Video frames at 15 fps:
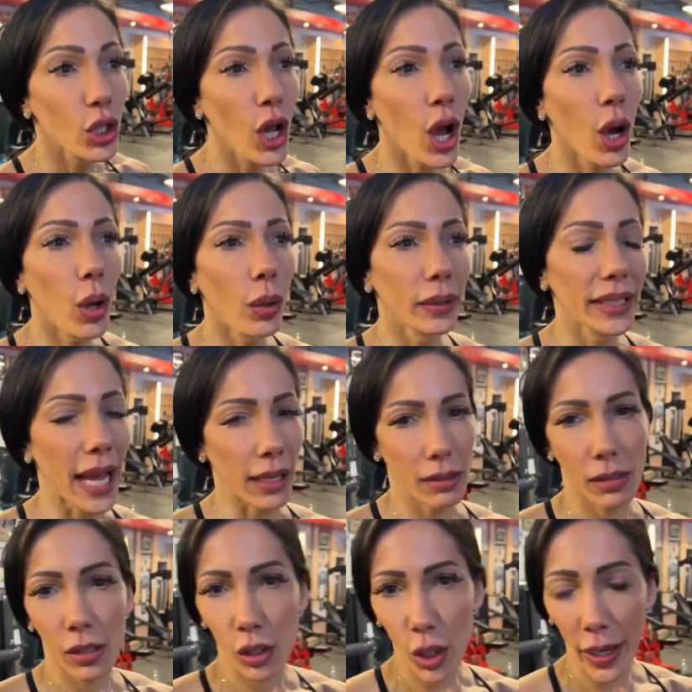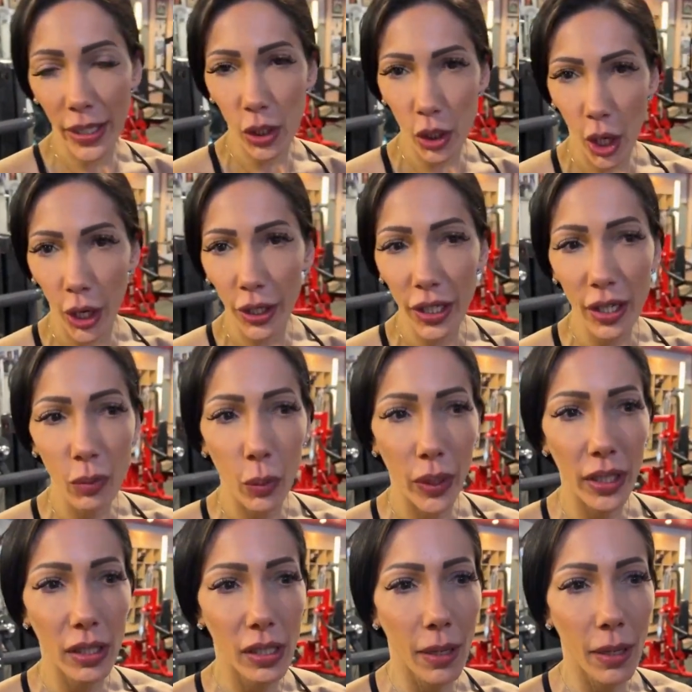So, yes. So I started with